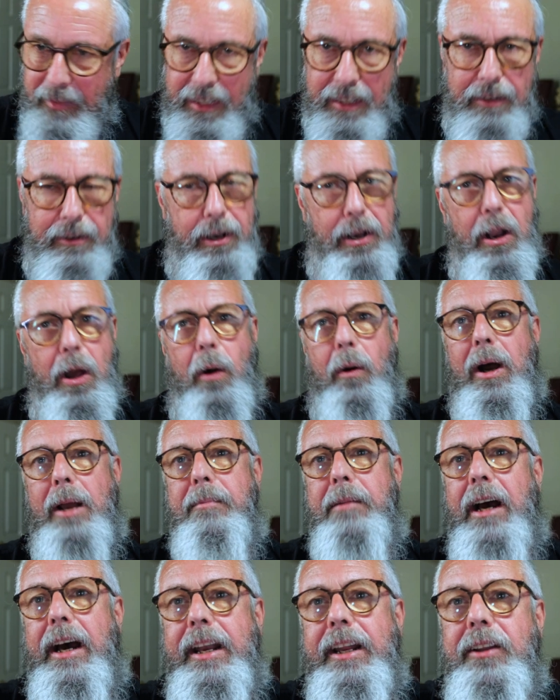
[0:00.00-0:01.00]
No, I'm
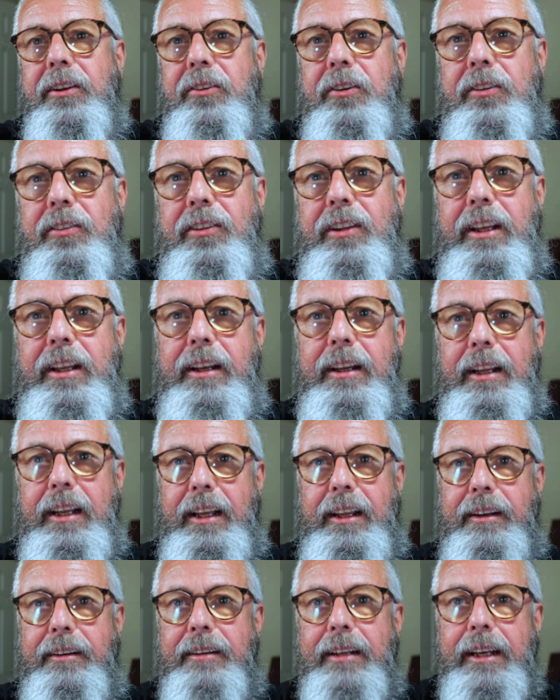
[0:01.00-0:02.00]
not interested
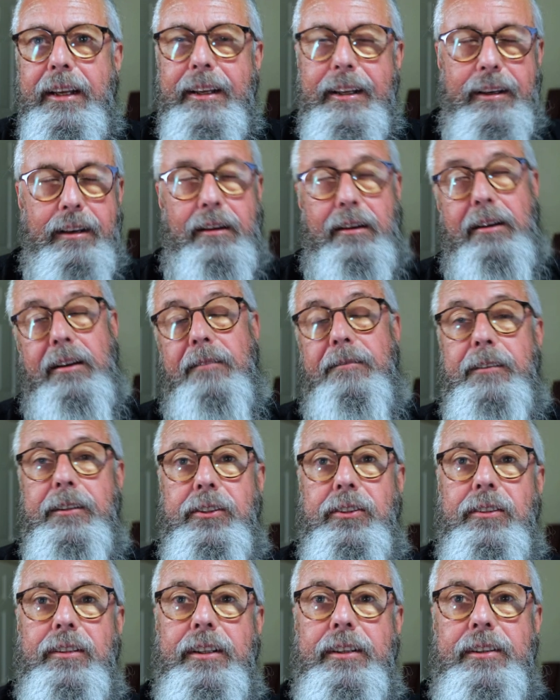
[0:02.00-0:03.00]
in
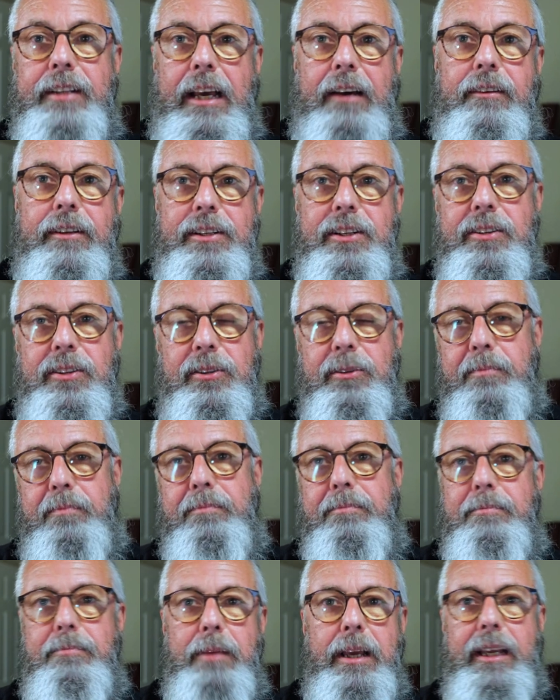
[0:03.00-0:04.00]
artificial intelligence
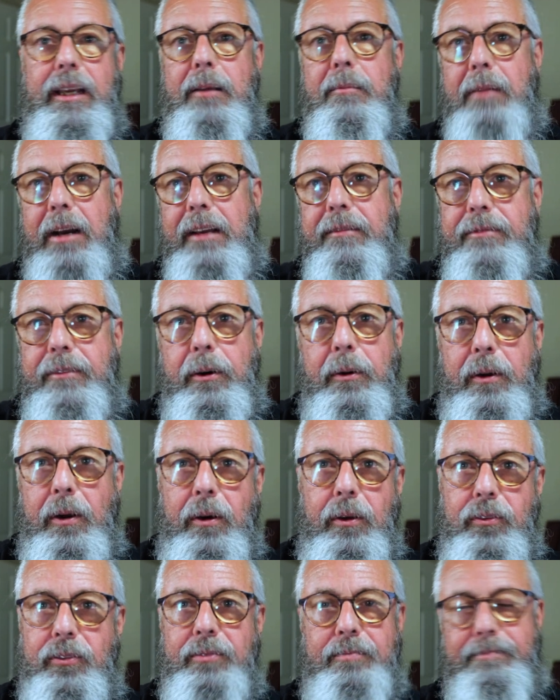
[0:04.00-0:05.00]
making my
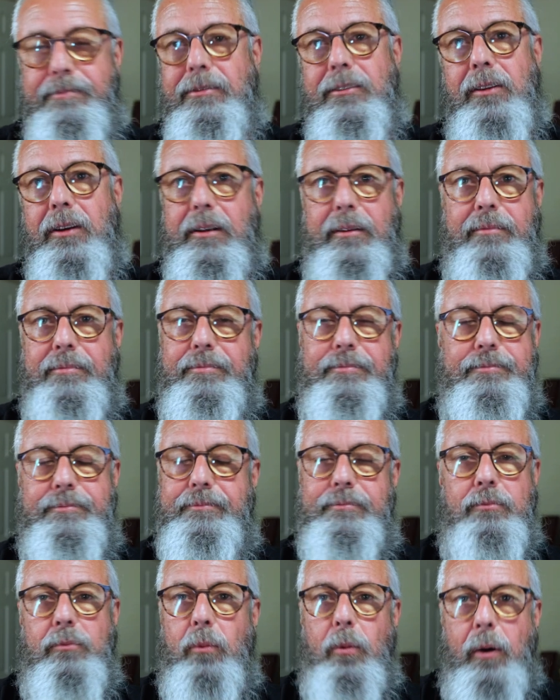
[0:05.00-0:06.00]
photos look
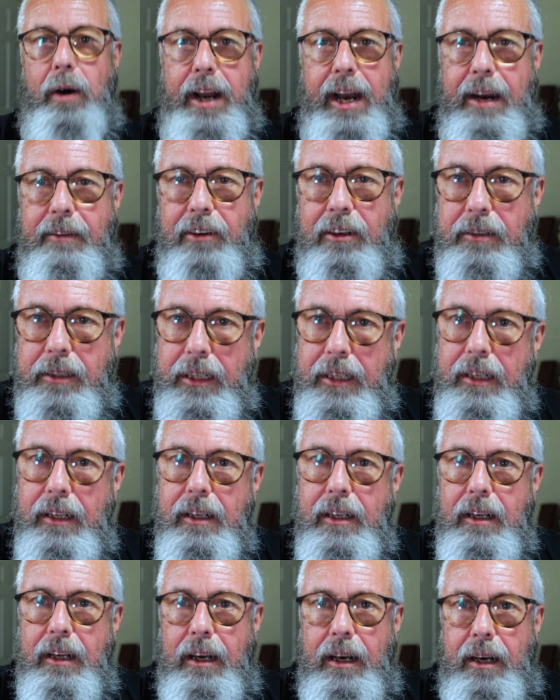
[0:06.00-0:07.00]
whatever.
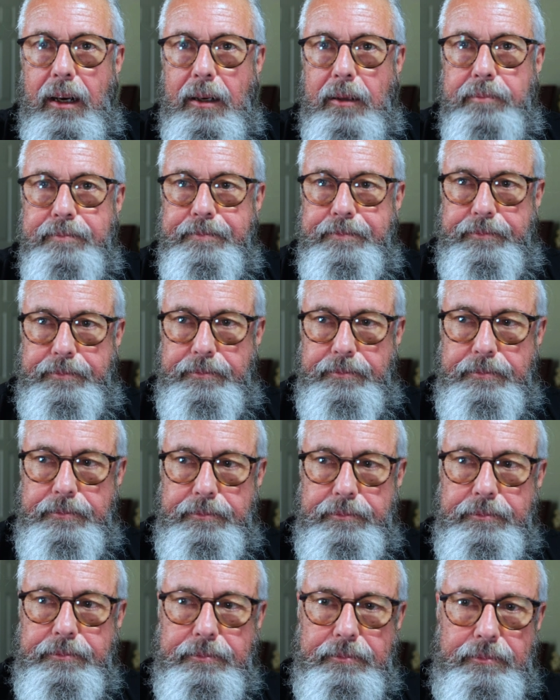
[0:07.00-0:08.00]
And
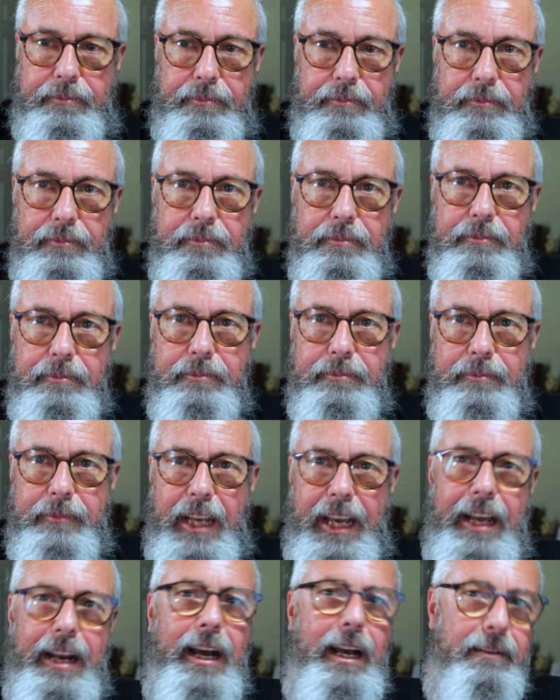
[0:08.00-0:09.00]

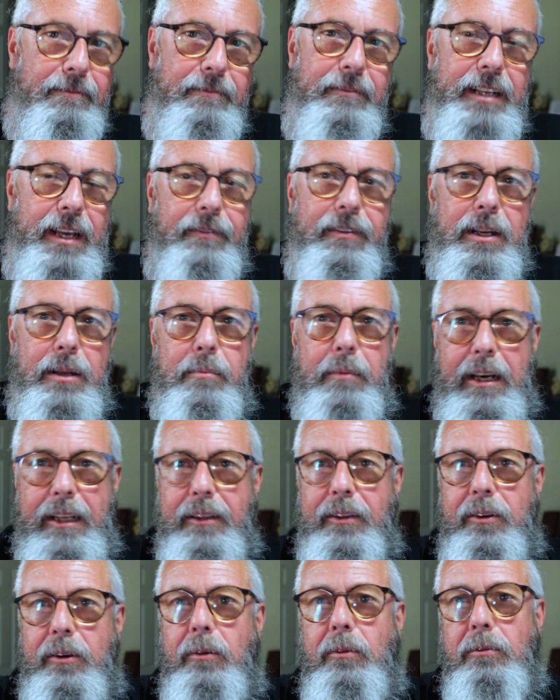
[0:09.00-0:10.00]
I've given you my
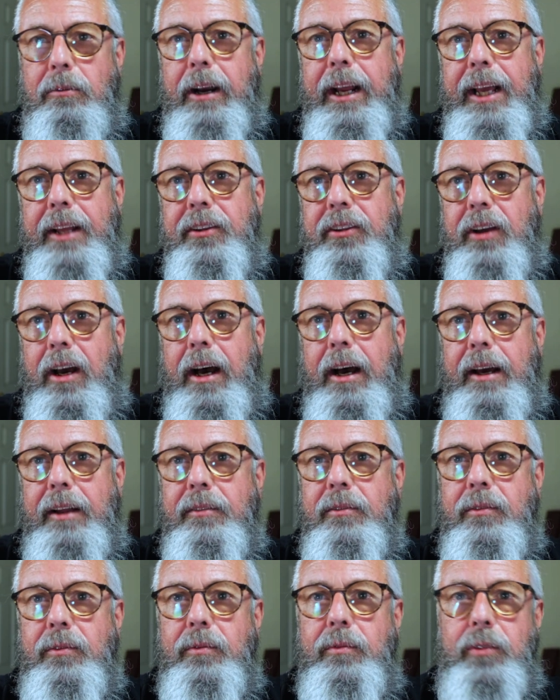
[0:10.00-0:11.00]
little rant
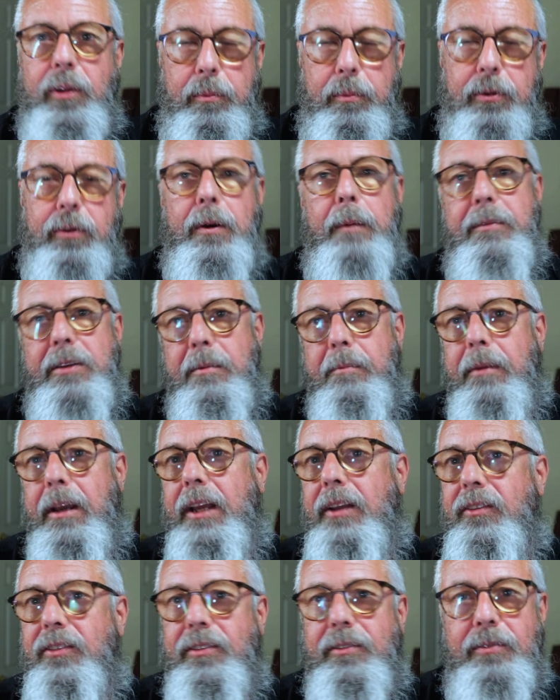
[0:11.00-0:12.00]
on
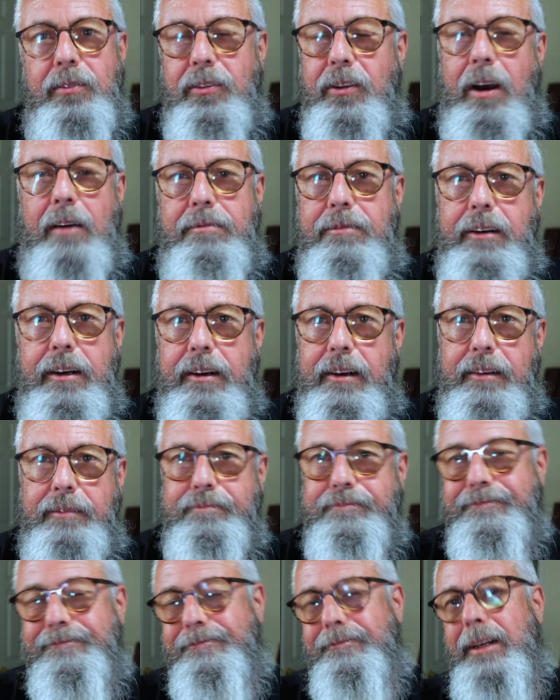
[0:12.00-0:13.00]
subscription-based software, and
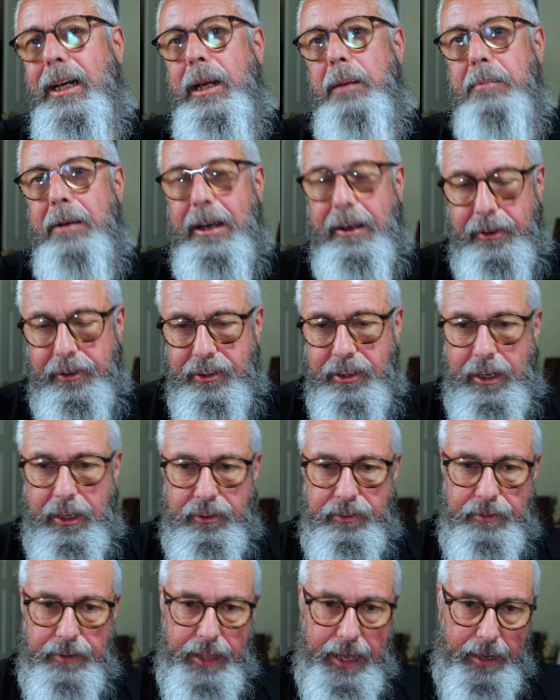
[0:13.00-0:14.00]
I apologize
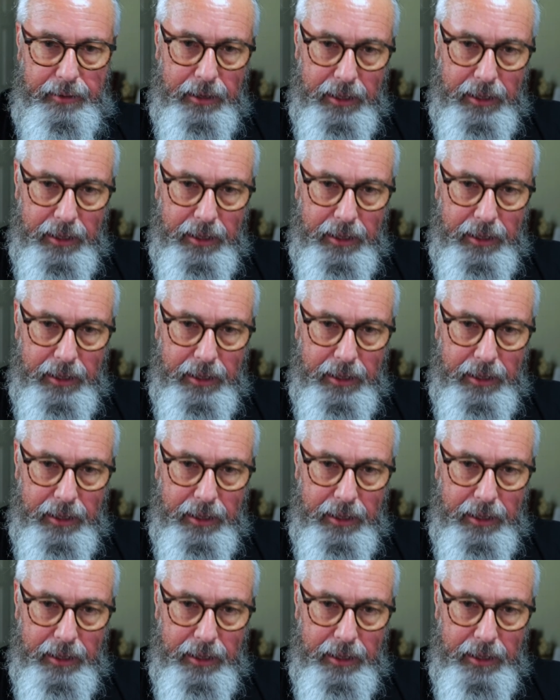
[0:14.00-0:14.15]
for that.